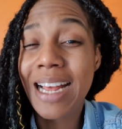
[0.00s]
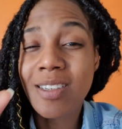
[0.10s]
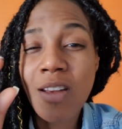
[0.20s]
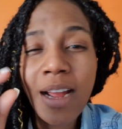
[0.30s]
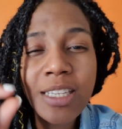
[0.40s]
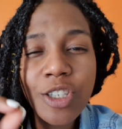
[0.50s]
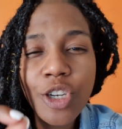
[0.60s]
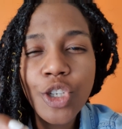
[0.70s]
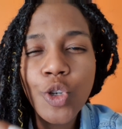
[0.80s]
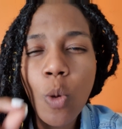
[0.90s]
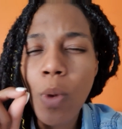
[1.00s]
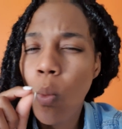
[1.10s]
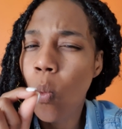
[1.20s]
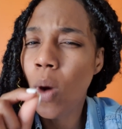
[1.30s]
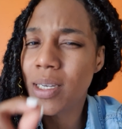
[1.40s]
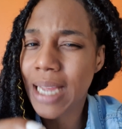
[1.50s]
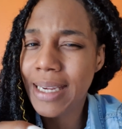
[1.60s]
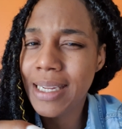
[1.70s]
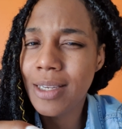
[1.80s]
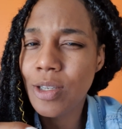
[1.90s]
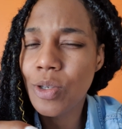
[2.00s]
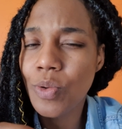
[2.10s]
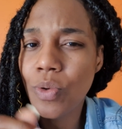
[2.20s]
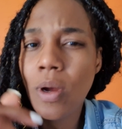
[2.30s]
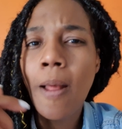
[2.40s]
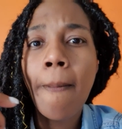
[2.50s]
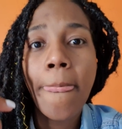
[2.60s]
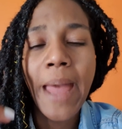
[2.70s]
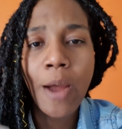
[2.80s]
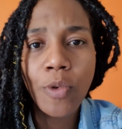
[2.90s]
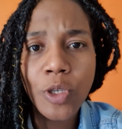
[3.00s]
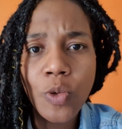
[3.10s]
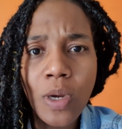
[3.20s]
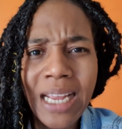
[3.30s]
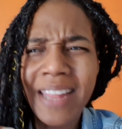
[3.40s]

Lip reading: As long as you just show me what I needed to do, I would do it.